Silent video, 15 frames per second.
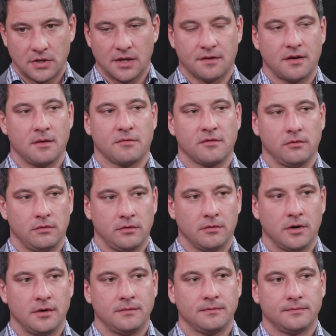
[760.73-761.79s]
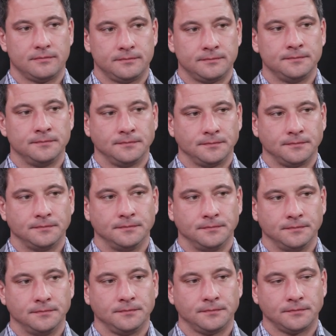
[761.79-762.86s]
That's absolutely right. Okay.
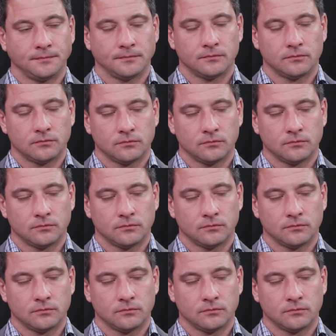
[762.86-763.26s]
And so